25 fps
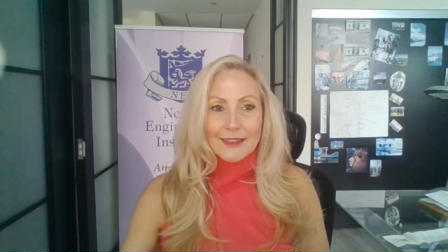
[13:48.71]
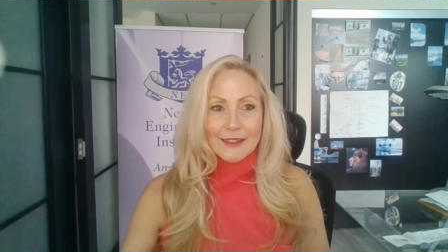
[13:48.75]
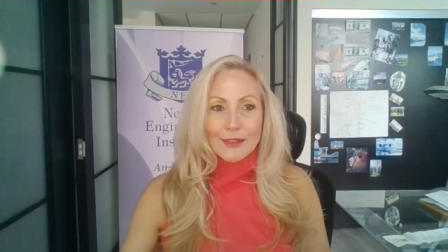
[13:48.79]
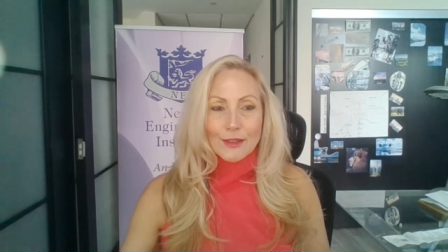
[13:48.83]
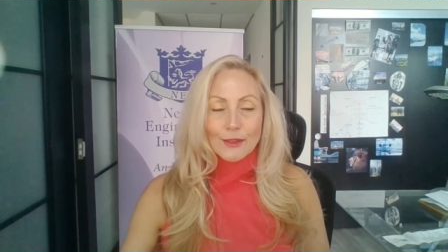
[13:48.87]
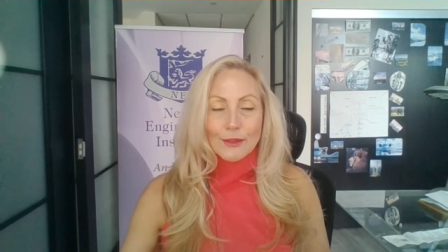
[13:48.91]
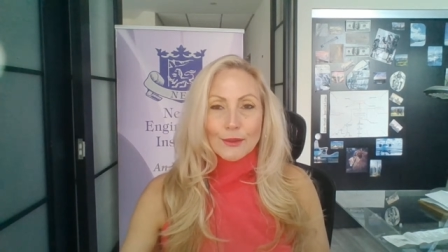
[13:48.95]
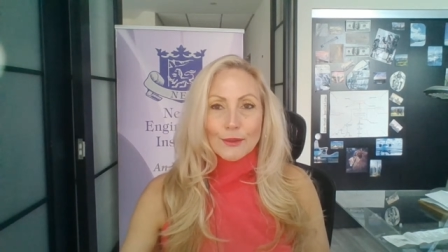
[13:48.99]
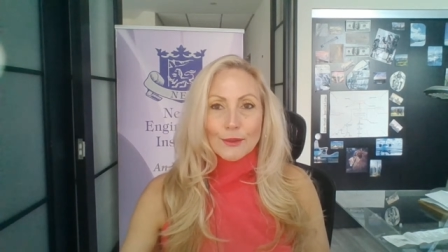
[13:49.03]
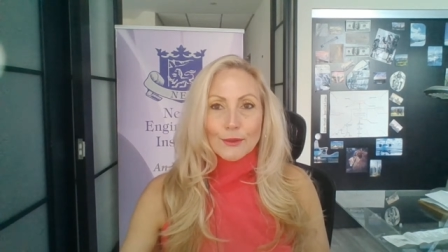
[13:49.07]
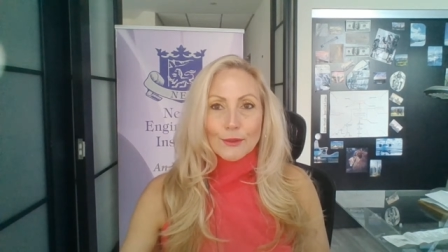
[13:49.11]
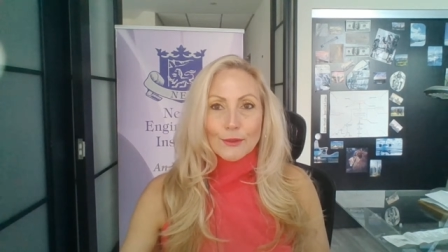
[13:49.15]

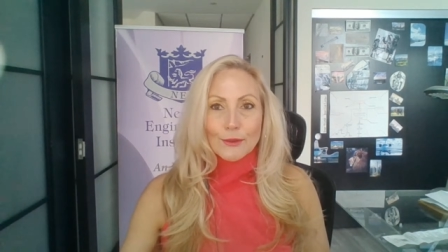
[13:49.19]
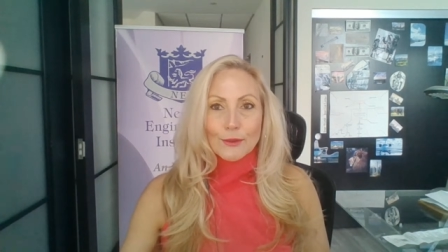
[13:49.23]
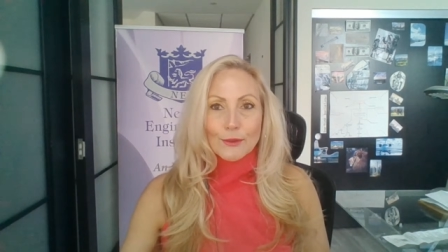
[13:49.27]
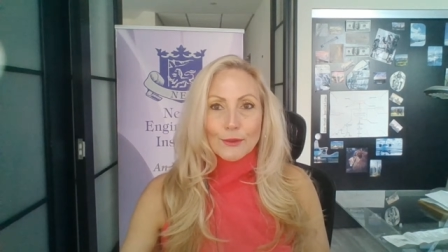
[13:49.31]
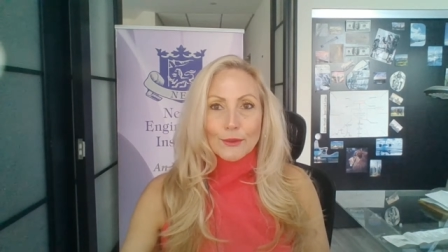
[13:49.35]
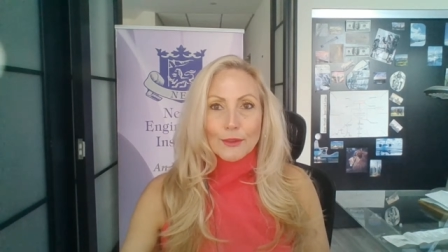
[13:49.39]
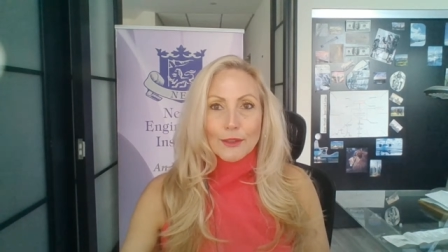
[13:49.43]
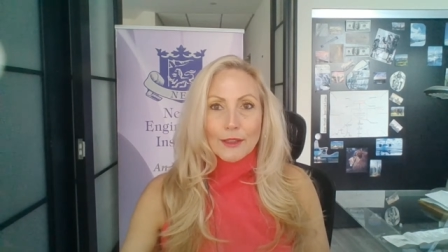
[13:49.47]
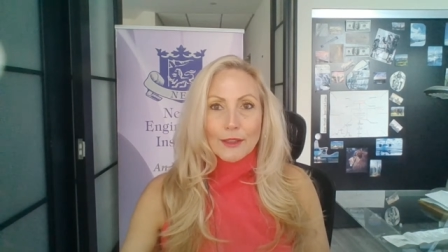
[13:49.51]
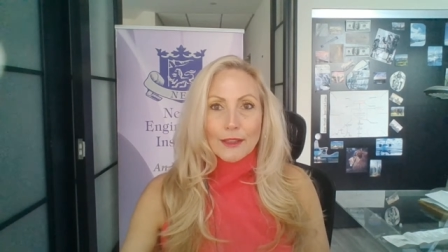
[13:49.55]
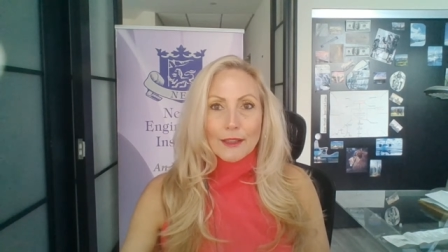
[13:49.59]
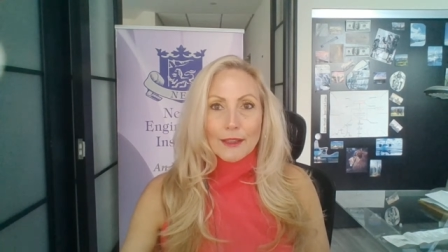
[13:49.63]

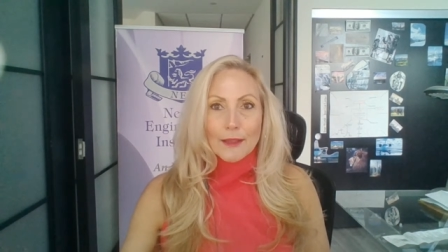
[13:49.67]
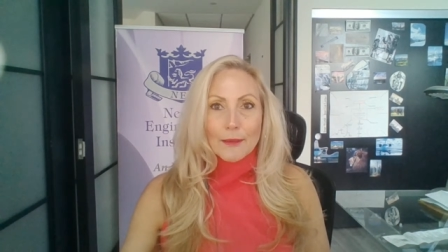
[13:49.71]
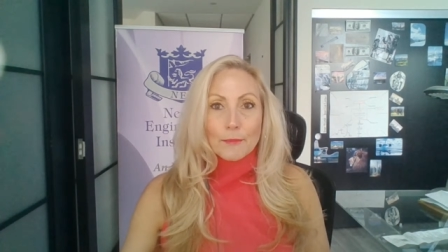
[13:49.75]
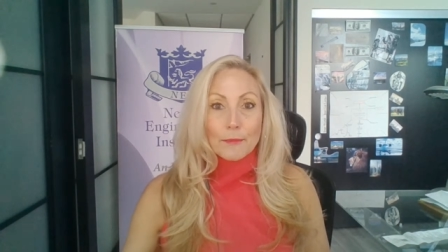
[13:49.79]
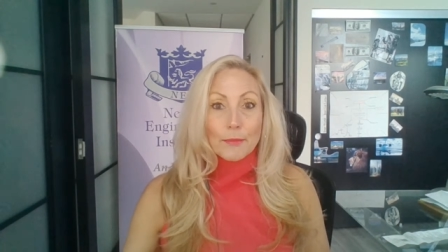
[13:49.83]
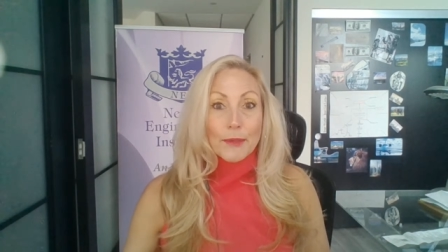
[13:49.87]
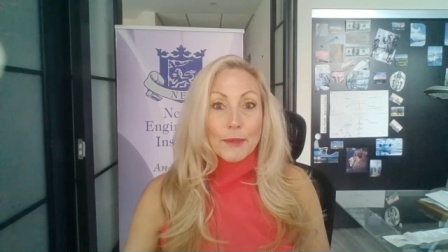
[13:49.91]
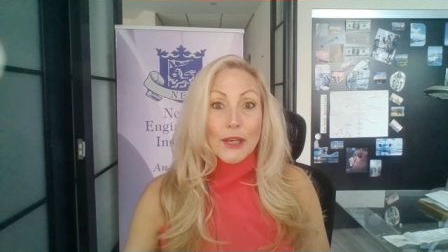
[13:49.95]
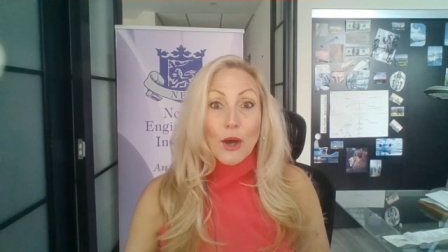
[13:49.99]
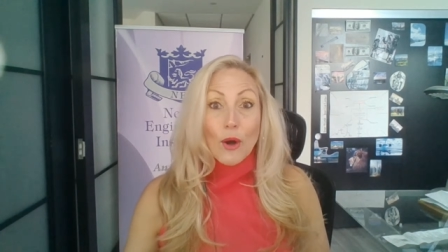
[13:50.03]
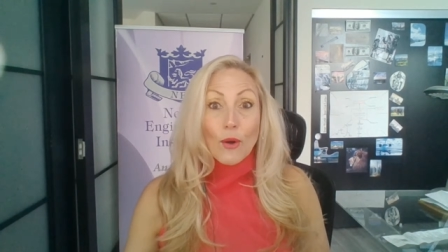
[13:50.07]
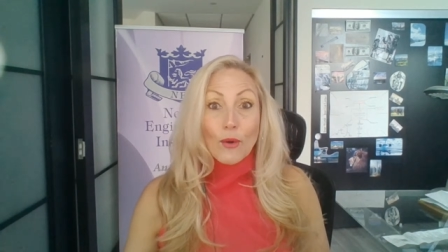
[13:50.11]
to
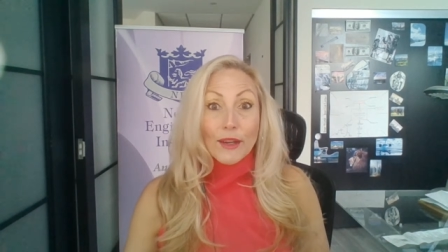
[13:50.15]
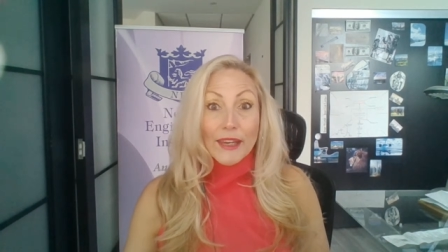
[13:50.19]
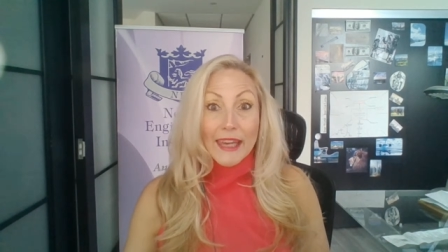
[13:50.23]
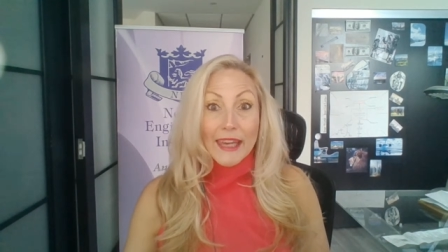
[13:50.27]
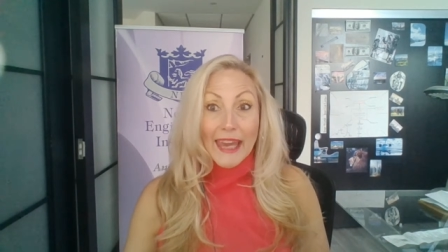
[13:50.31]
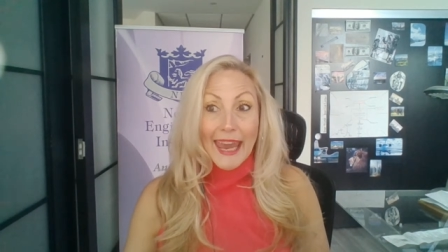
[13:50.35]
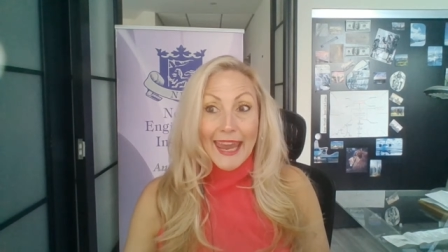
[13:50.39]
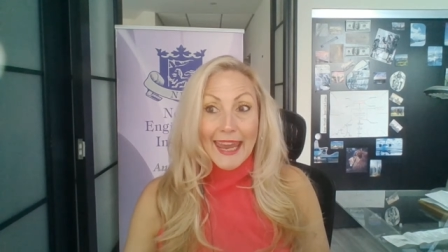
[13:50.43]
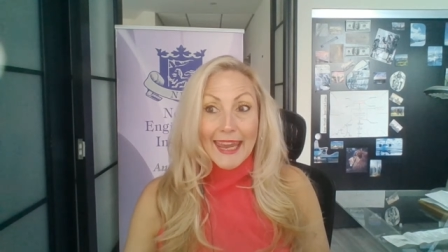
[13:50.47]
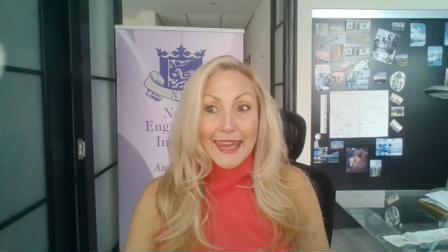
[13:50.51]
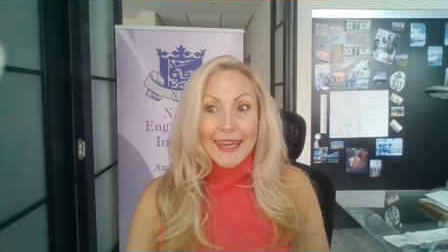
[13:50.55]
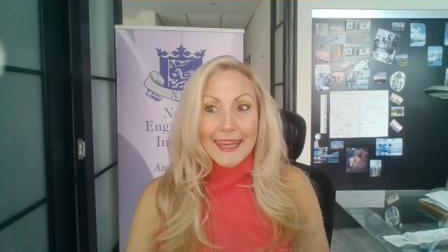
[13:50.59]
be
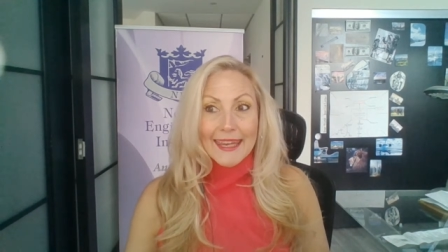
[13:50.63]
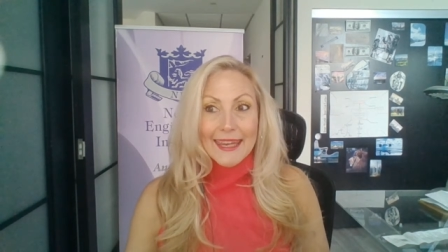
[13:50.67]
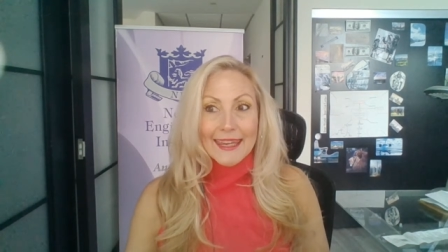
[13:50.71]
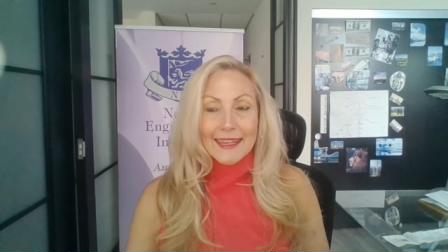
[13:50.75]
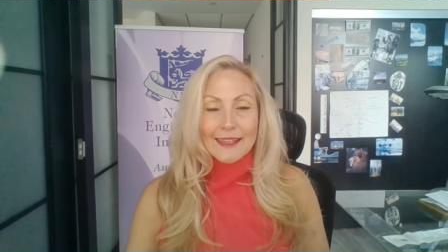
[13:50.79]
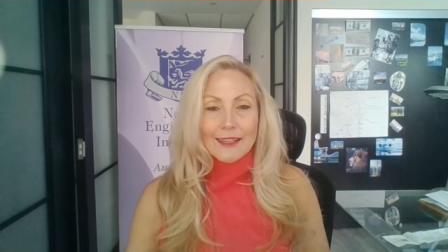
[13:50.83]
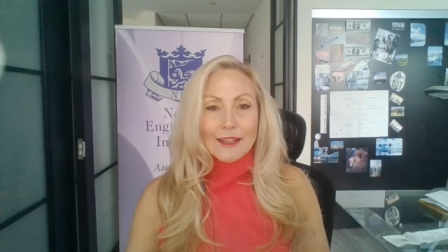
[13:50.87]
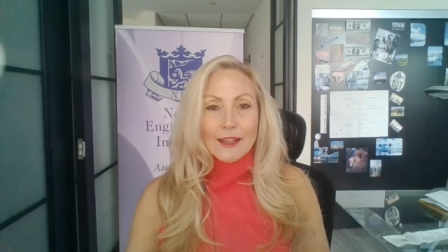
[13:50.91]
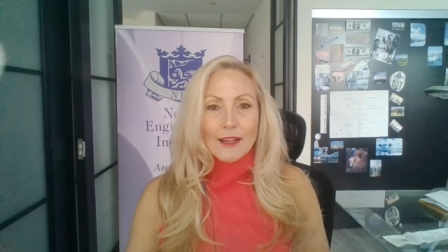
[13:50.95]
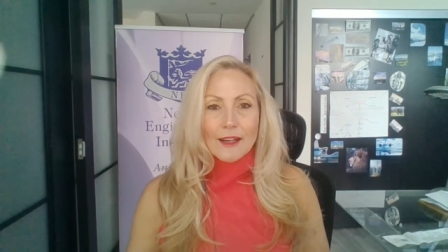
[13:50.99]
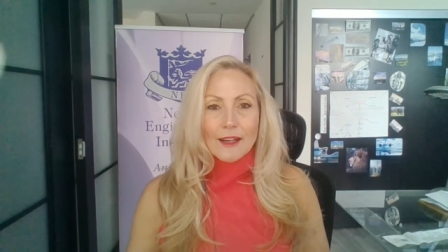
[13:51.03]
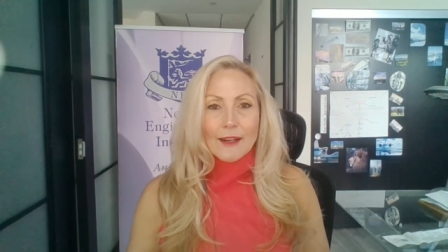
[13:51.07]

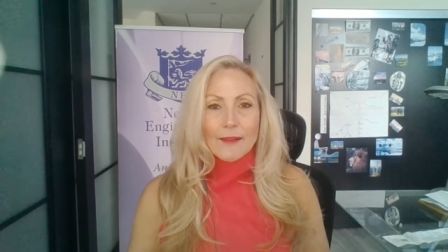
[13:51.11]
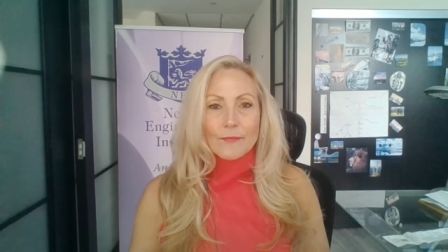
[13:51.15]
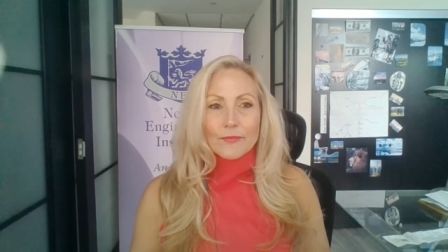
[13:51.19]
okay.